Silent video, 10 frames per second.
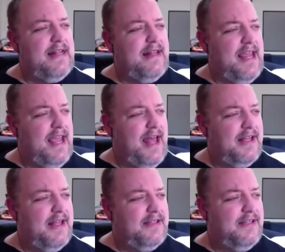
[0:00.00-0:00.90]
the
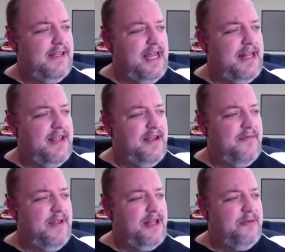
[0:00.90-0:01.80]
uh, in the
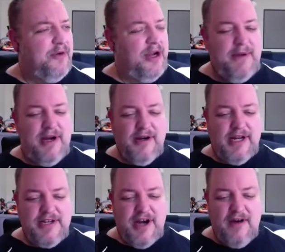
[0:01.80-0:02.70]
in the Premier
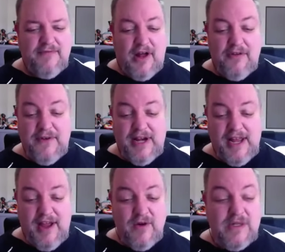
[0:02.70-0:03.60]
Guitar Vault
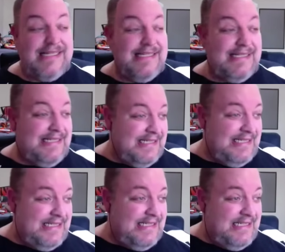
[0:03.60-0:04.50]
video,
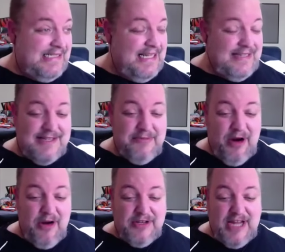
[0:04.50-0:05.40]
it's the
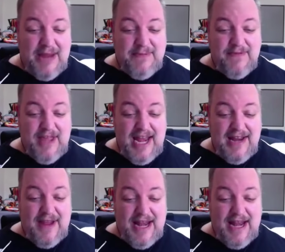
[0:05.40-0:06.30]
prototype of the Eddie
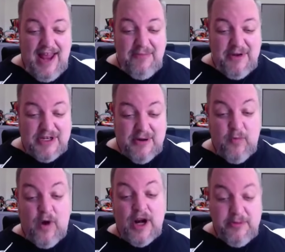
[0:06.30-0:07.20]
Van Halen music, or
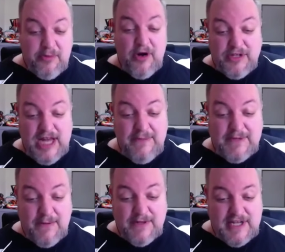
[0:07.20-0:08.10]
one of the prototypes,
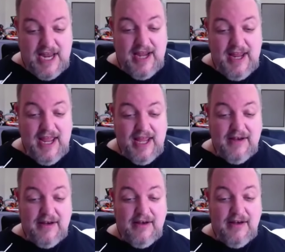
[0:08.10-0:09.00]
I would say,
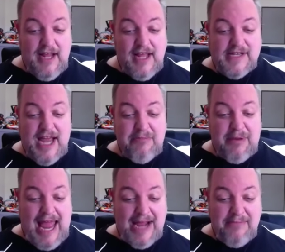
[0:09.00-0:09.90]
and it's got
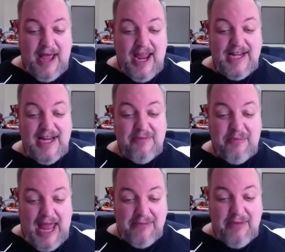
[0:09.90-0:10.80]
black binding and
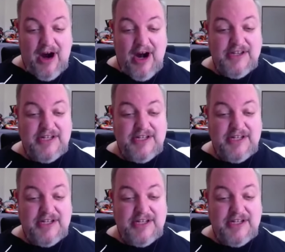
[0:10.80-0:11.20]
black parts,